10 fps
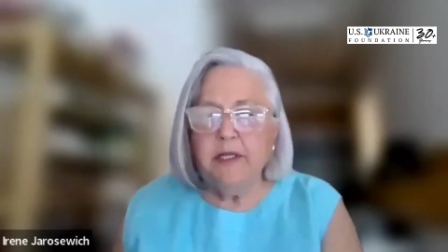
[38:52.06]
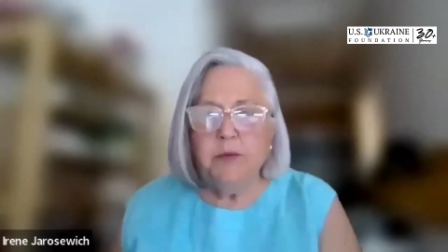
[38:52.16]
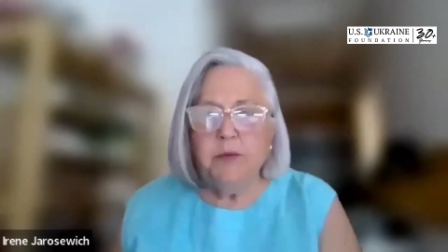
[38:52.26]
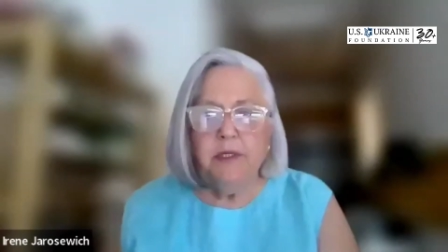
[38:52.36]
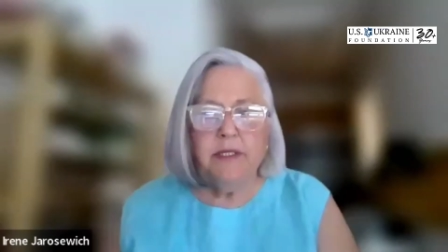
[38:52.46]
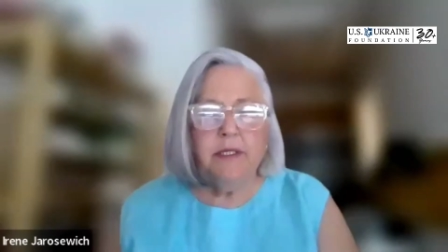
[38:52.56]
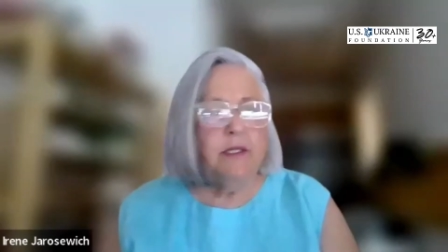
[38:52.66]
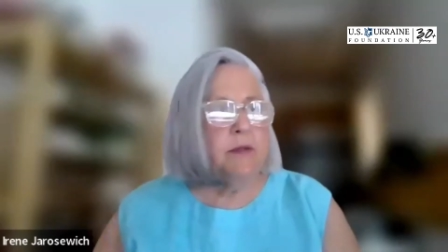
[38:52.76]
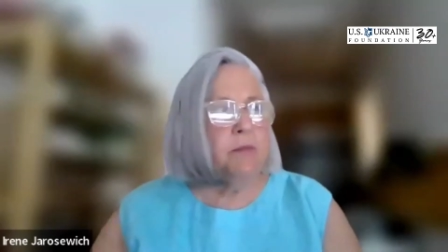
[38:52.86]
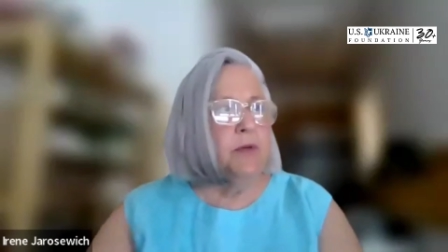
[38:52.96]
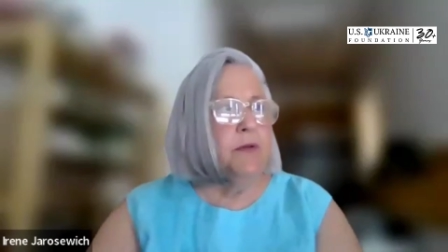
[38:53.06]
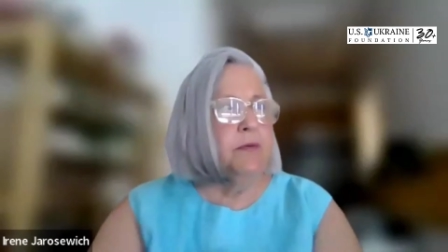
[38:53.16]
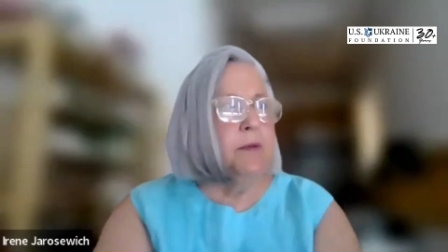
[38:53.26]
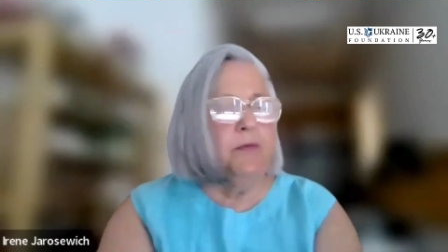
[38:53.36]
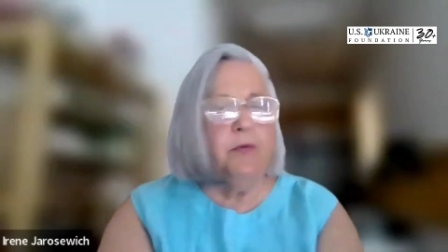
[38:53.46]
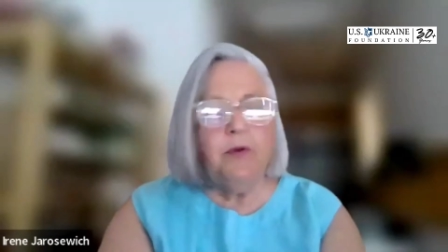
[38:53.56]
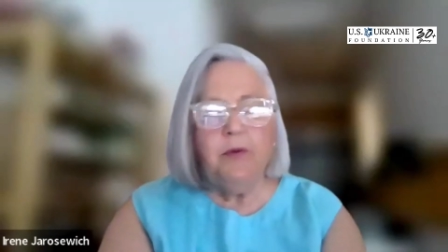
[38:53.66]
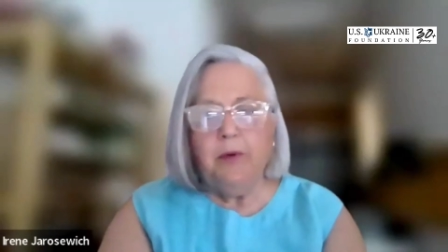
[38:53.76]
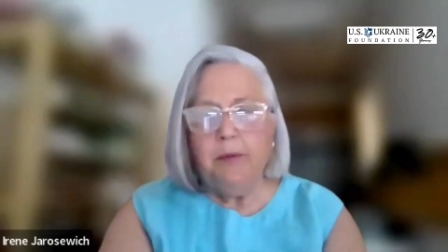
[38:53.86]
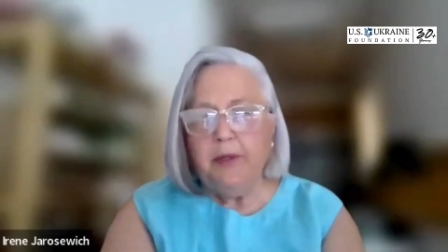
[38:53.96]
things we discussed briefly before
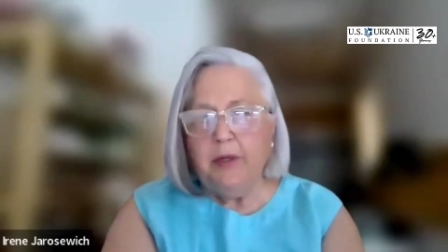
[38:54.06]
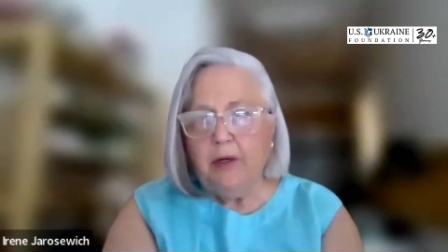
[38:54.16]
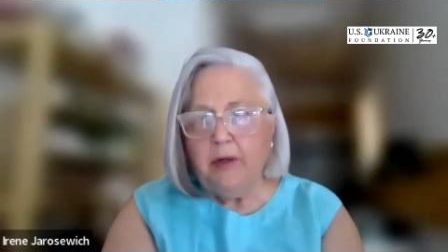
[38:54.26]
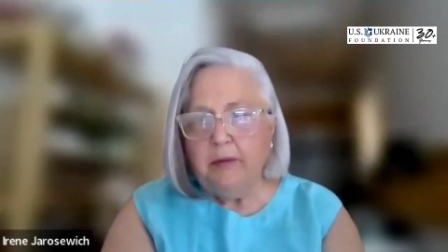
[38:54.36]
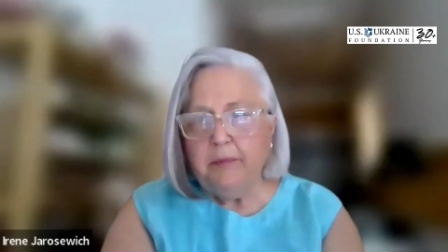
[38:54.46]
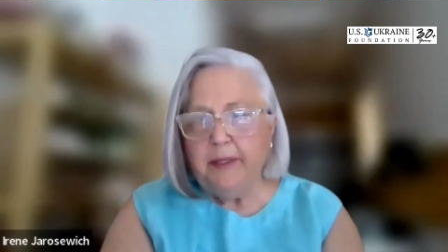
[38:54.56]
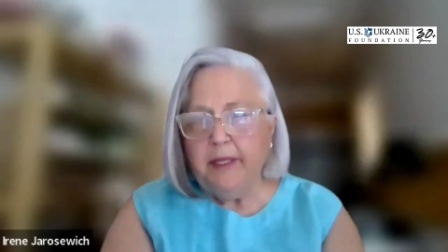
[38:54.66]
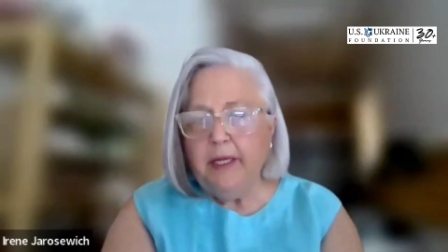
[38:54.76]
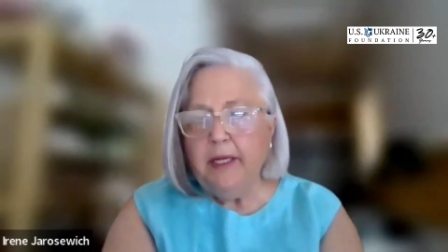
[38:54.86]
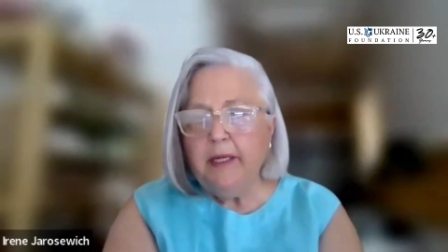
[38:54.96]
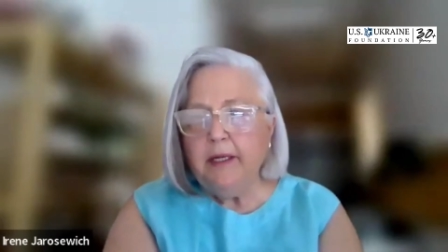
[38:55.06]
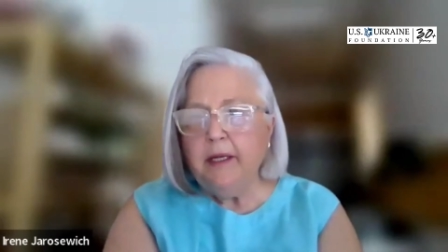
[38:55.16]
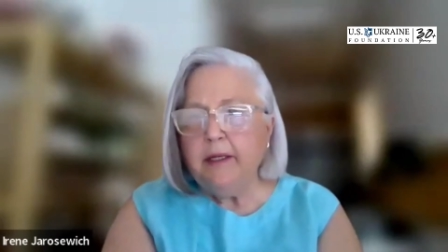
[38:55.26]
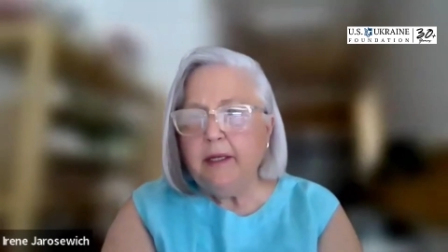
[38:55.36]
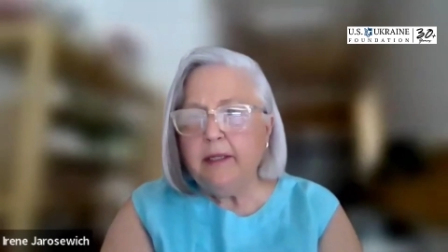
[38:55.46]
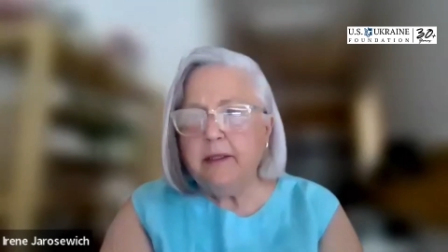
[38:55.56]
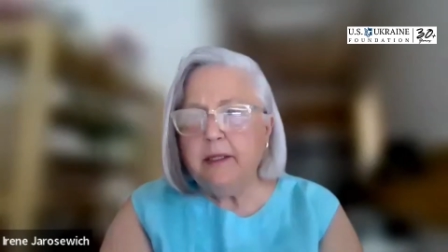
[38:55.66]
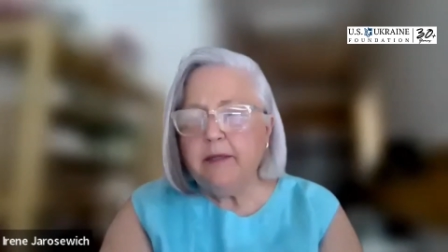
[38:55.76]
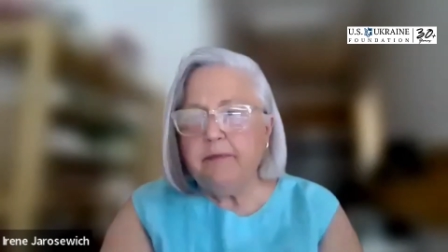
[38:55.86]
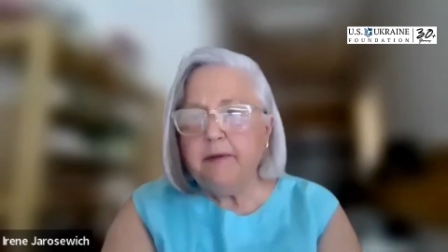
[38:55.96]
the webinar began, and I'd
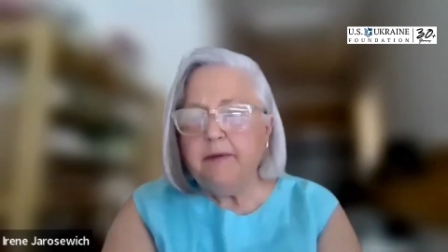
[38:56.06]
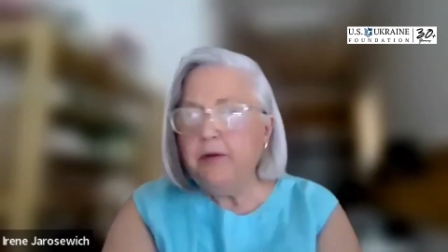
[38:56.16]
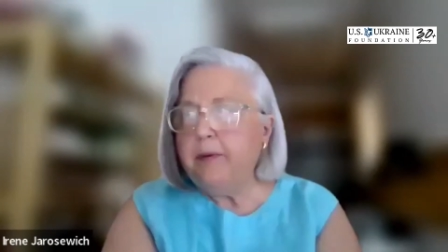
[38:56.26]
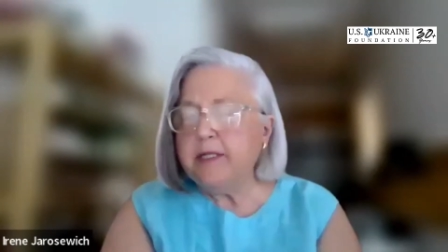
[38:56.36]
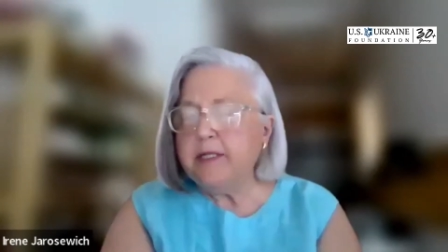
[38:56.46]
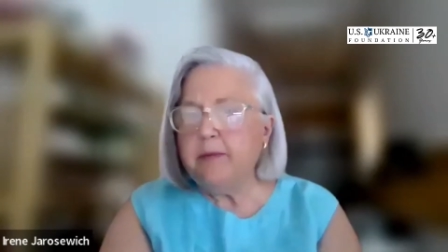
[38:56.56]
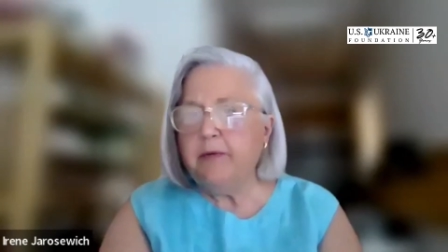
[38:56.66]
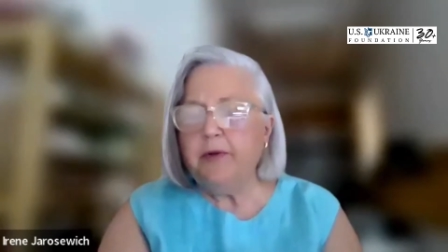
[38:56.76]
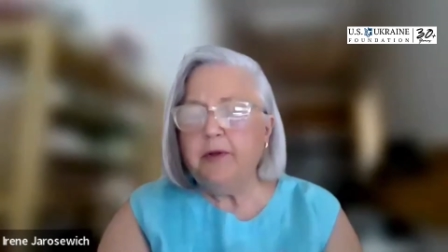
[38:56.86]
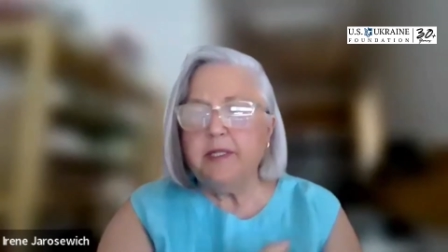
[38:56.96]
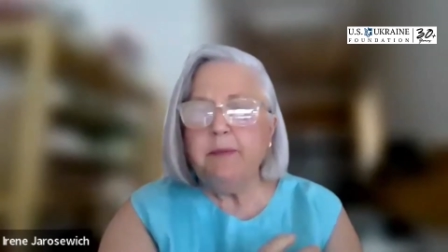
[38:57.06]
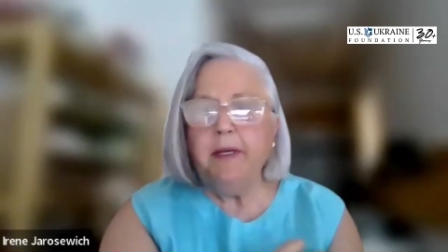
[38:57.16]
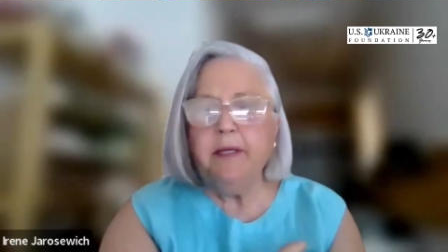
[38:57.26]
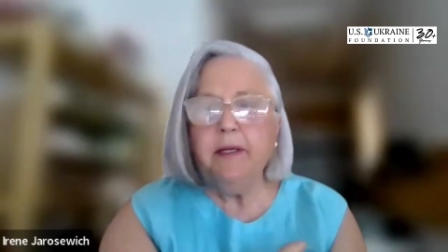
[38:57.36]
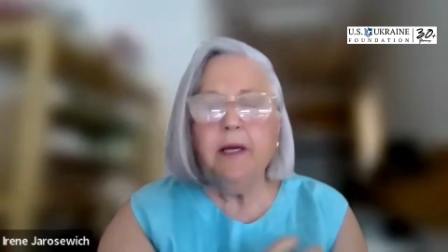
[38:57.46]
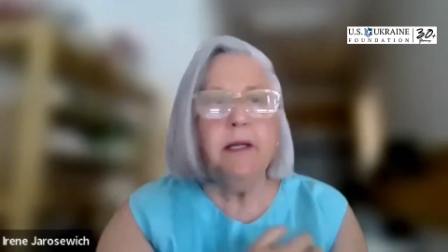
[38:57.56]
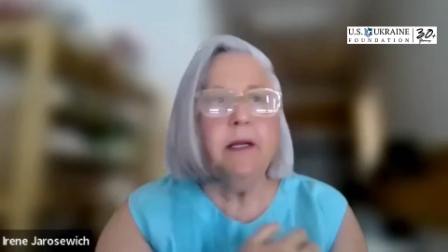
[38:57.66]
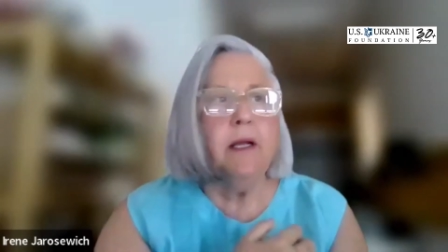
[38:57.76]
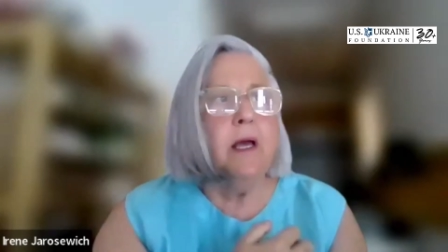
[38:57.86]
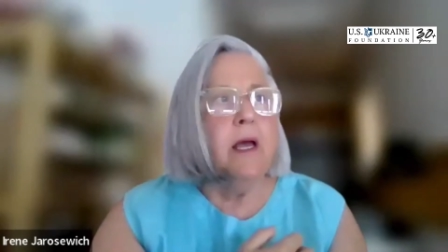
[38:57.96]
like, if it's possible, for you to expand on it,